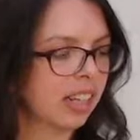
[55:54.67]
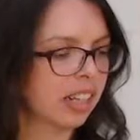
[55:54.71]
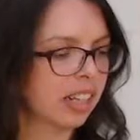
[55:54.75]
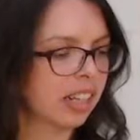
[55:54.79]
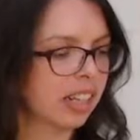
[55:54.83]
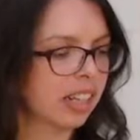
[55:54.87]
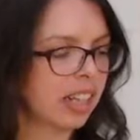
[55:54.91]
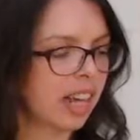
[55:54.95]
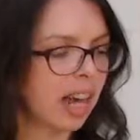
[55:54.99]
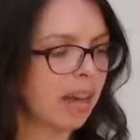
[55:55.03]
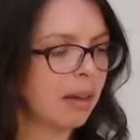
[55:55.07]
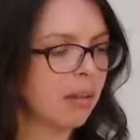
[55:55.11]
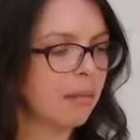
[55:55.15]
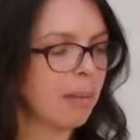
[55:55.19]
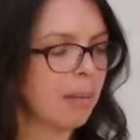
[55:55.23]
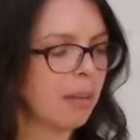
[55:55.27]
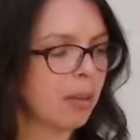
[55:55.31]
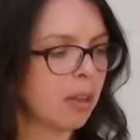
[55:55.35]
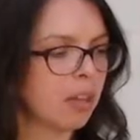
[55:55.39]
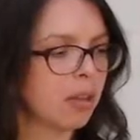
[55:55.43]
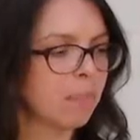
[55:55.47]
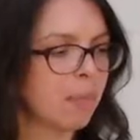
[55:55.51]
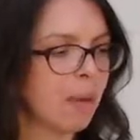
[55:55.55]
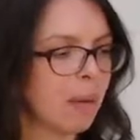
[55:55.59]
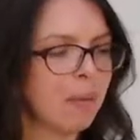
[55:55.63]

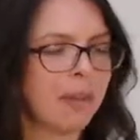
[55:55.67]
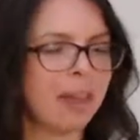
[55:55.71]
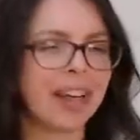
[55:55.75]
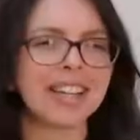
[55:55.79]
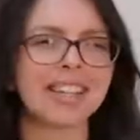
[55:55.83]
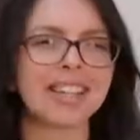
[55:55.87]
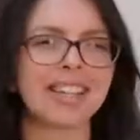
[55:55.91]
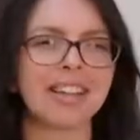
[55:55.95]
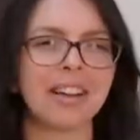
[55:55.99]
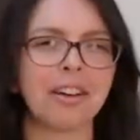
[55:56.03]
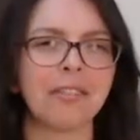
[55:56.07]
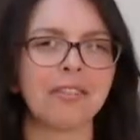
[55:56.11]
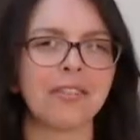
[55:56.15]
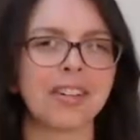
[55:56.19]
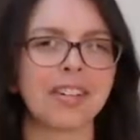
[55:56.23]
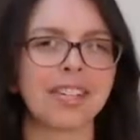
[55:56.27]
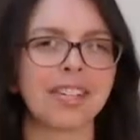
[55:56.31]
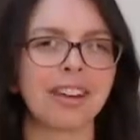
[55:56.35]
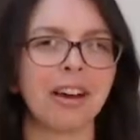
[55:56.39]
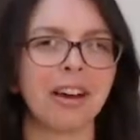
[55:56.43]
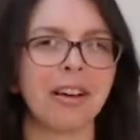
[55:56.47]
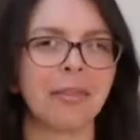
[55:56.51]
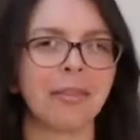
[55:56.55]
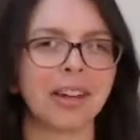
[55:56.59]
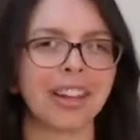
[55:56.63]
Maybe that's enough to
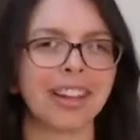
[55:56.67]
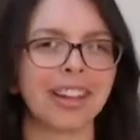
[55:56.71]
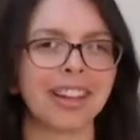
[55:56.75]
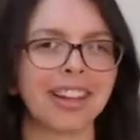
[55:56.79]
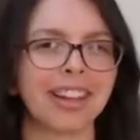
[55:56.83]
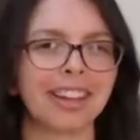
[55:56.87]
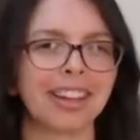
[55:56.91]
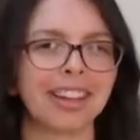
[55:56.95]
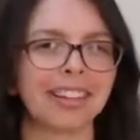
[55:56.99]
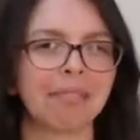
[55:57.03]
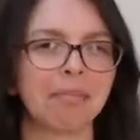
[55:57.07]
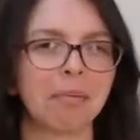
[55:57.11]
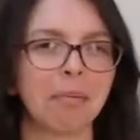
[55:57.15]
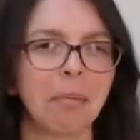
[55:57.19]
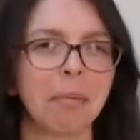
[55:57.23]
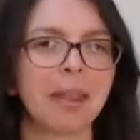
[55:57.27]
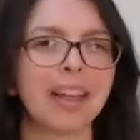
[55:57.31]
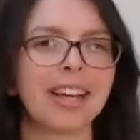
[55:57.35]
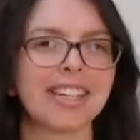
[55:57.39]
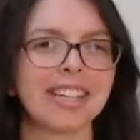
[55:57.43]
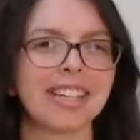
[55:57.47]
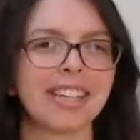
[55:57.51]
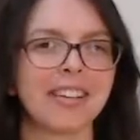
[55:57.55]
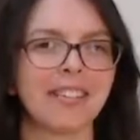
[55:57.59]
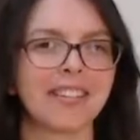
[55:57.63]
start with. Maybe
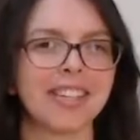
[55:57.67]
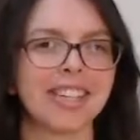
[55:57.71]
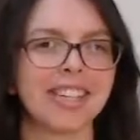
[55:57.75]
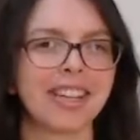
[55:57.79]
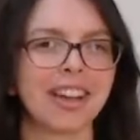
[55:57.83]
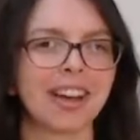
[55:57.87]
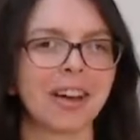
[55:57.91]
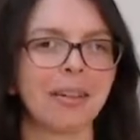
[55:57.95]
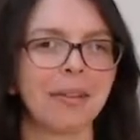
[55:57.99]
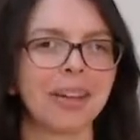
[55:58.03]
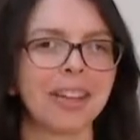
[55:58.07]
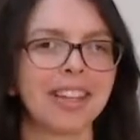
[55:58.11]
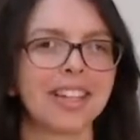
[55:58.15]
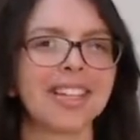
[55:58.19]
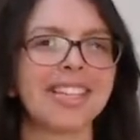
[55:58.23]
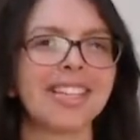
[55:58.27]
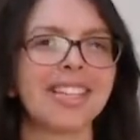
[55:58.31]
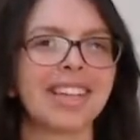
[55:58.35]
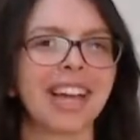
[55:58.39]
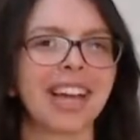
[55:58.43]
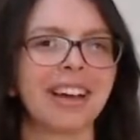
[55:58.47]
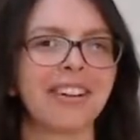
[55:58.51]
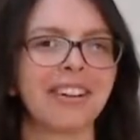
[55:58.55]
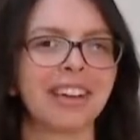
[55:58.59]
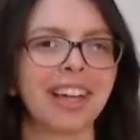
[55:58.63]
that's enough to start with, and see
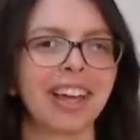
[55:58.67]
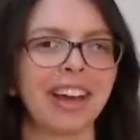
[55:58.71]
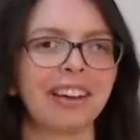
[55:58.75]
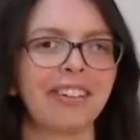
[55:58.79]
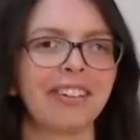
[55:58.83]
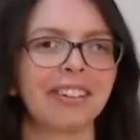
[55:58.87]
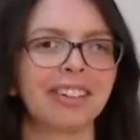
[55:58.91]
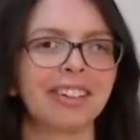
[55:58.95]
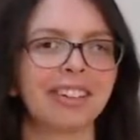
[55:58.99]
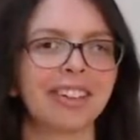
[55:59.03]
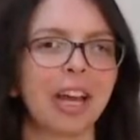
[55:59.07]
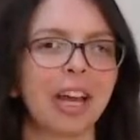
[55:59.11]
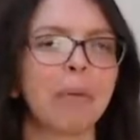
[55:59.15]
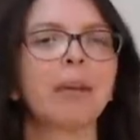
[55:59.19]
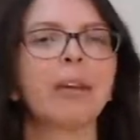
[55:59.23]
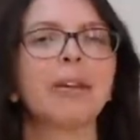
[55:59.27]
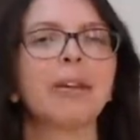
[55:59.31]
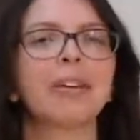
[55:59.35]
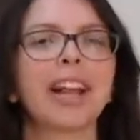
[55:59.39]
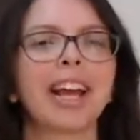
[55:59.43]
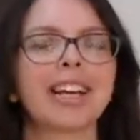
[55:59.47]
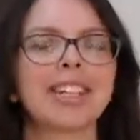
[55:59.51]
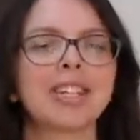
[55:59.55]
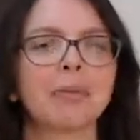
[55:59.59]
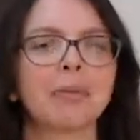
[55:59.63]
how you get on. Come along
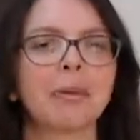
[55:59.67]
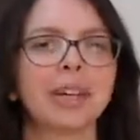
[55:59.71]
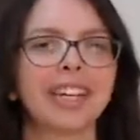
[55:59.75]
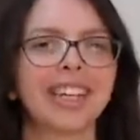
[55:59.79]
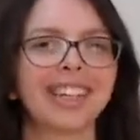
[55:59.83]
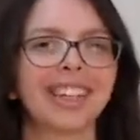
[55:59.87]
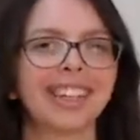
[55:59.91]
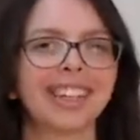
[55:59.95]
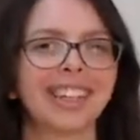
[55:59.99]
next week